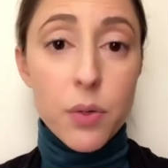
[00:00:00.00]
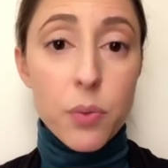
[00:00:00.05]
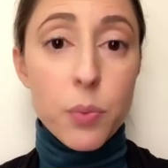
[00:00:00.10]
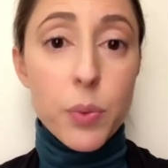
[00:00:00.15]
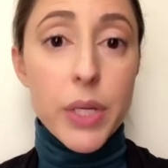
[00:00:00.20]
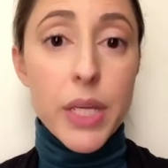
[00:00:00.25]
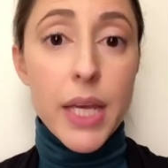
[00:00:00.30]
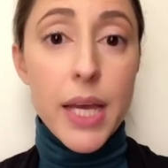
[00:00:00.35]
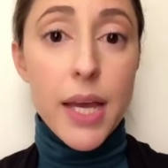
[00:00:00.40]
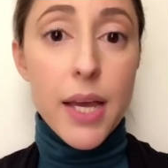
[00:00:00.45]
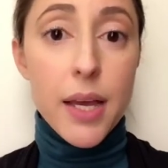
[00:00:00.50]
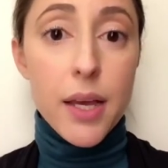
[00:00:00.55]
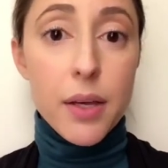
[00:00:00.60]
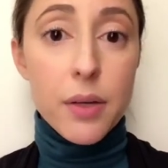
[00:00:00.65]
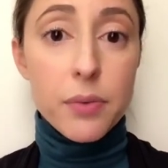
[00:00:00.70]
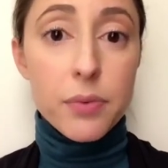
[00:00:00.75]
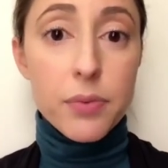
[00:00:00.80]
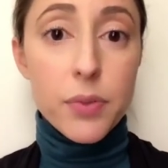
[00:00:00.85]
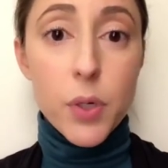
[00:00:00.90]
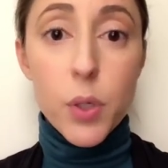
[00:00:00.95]
we
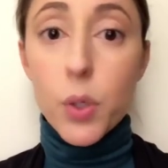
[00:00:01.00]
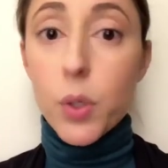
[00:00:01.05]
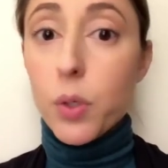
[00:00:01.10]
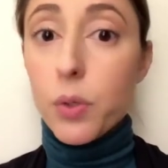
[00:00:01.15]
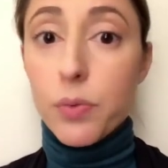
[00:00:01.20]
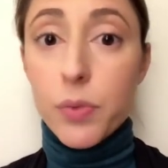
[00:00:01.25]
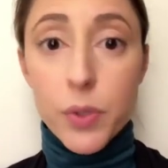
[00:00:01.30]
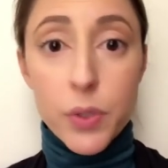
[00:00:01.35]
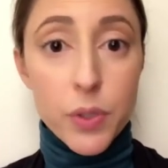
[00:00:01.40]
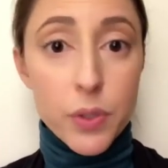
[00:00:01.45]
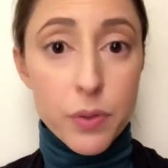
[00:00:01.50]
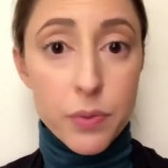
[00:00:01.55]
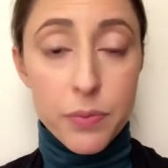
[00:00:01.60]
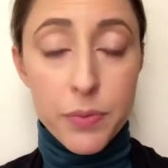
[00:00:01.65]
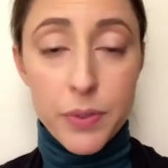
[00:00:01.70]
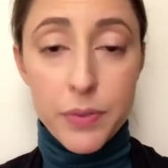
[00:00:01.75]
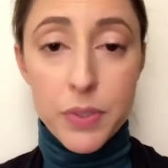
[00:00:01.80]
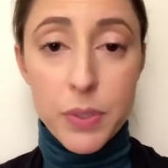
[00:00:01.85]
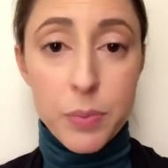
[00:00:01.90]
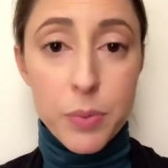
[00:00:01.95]
have over
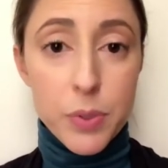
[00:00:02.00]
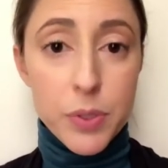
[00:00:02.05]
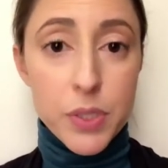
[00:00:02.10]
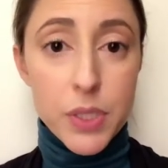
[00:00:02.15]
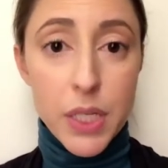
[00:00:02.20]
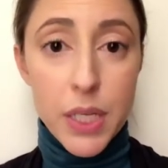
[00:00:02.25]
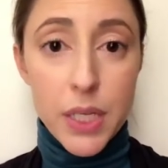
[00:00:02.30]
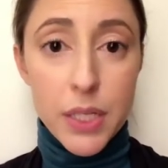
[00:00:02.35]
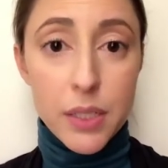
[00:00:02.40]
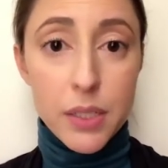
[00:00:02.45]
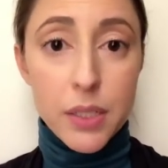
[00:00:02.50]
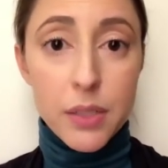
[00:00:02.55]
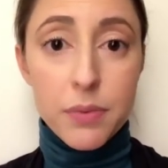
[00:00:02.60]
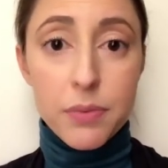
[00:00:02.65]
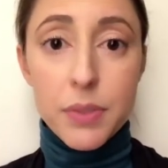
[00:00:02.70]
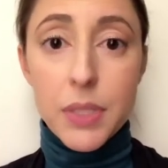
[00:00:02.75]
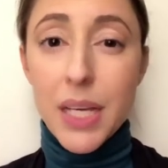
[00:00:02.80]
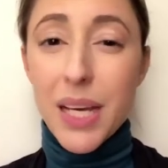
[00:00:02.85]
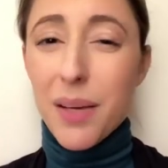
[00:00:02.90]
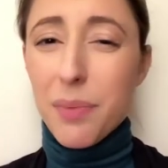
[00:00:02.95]
50%,
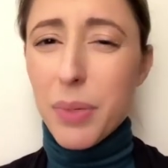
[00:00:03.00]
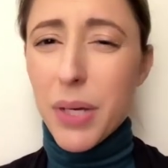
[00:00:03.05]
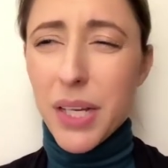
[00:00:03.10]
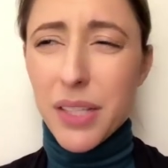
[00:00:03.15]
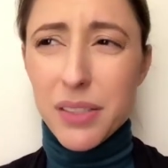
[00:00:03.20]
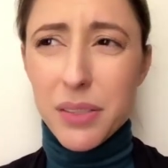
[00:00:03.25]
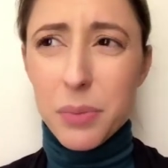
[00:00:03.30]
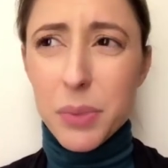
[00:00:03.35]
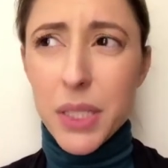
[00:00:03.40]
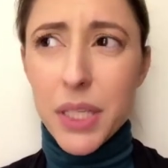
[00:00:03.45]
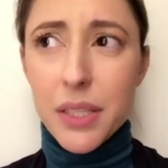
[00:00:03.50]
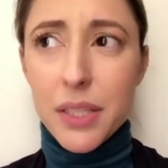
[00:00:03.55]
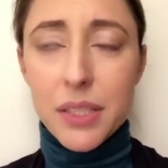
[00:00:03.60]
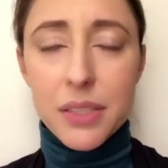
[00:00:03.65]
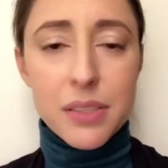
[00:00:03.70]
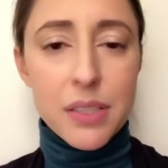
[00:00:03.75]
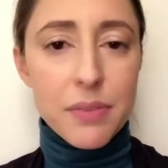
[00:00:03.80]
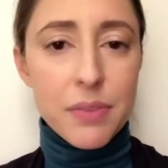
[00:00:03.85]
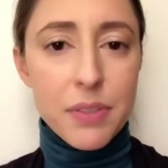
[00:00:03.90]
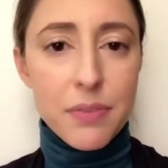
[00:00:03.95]
if not possibly, I think
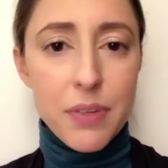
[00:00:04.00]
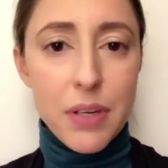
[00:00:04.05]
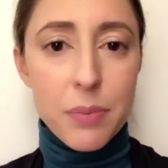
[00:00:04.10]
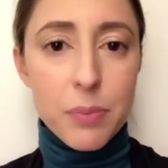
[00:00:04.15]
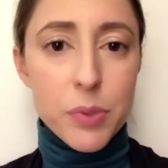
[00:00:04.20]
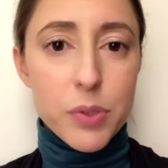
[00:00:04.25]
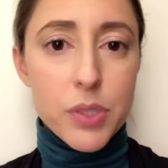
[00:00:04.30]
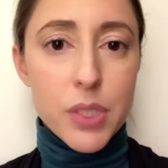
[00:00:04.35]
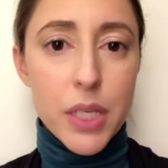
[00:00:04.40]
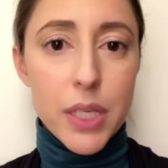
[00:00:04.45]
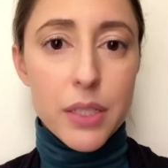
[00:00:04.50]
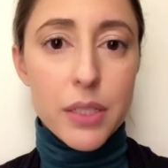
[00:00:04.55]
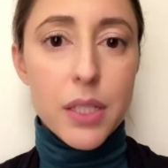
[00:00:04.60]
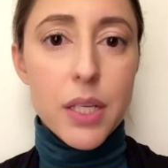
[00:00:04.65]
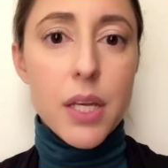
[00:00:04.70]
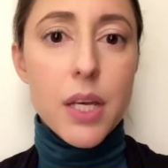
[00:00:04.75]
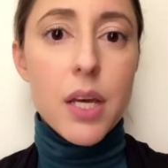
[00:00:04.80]
75%